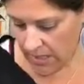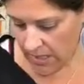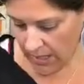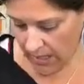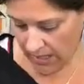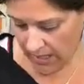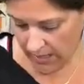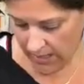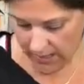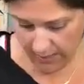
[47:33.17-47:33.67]

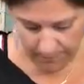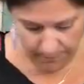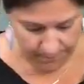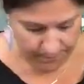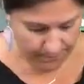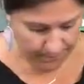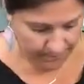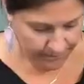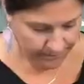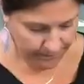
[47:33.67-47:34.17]
um,
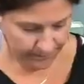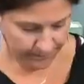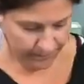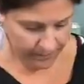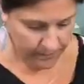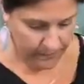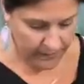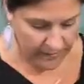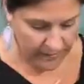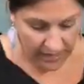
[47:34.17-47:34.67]

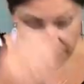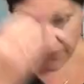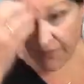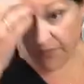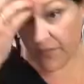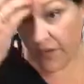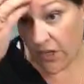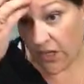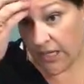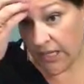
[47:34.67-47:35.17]
a
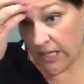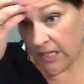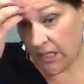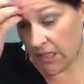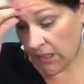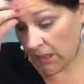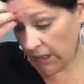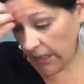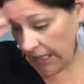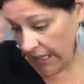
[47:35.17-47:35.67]
fun
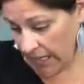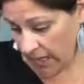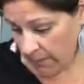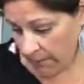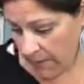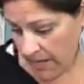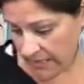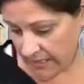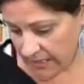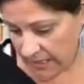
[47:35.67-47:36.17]
like
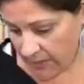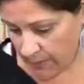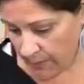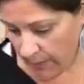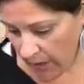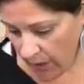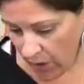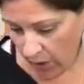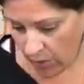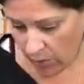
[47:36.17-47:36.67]
messy
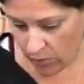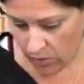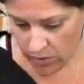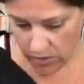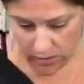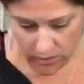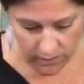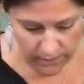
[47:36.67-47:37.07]
bow